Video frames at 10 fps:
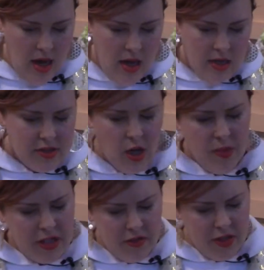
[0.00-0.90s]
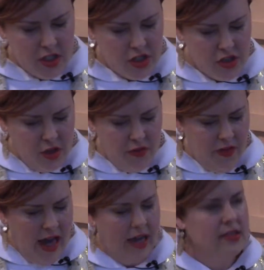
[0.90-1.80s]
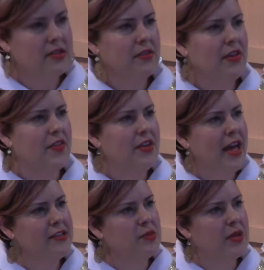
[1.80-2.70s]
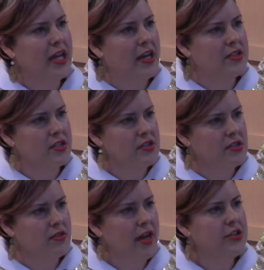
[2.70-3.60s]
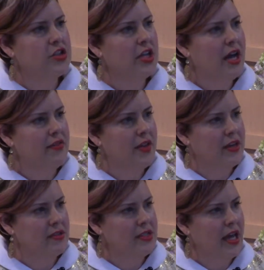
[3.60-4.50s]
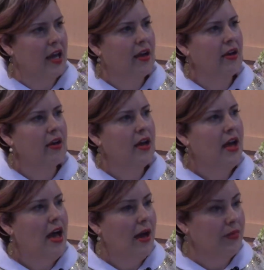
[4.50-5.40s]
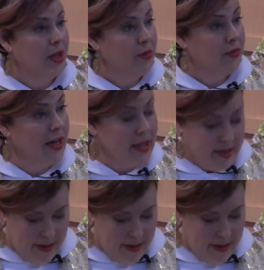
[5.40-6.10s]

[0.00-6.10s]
So many fish so fast that the nets began to stretch and then tear and then break.